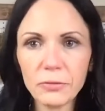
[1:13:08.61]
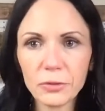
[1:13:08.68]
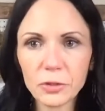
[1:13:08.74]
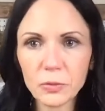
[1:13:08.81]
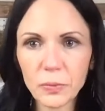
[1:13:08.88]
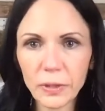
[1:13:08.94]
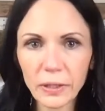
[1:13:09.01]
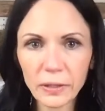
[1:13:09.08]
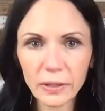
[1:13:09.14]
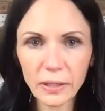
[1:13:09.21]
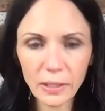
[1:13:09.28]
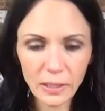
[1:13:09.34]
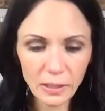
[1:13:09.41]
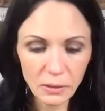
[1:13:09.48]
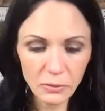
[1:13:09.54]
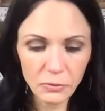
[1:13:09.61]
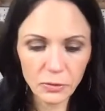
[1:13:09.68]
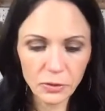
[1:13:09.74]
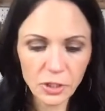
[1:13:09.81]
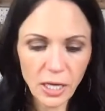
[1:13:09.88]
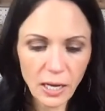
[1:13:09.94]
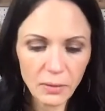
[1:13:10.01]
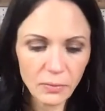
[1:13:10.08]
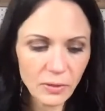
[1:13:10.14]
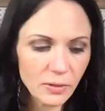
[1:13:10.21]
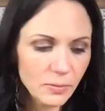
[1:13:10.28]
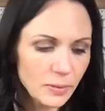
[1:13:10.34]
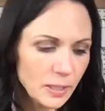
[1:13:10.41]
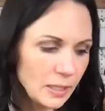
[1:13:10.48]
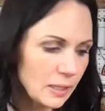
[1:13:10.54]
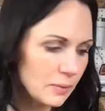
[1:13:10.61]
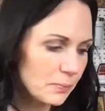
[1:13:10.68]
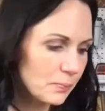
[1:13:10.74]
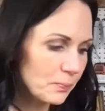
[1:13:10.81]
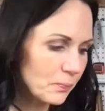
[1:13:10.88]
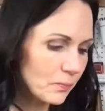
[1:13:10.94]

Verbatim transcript: for sprinkling, for chatting with me.